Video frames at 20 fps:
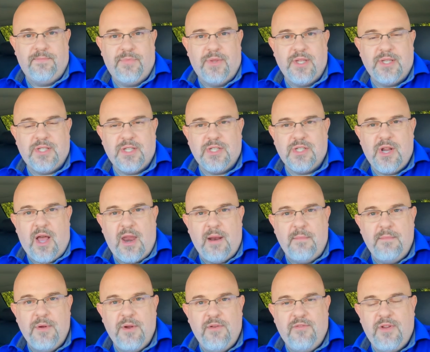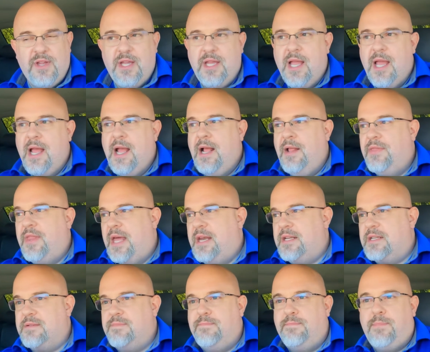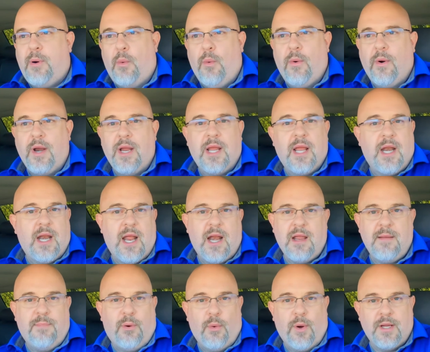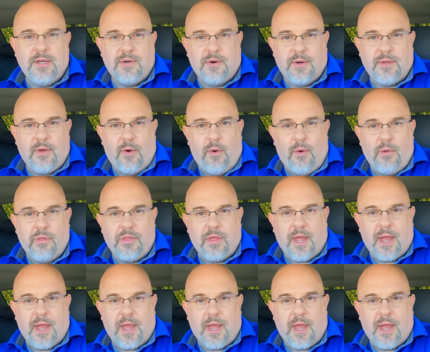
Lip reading: This is not a movie that is boring at any point during the whole thing.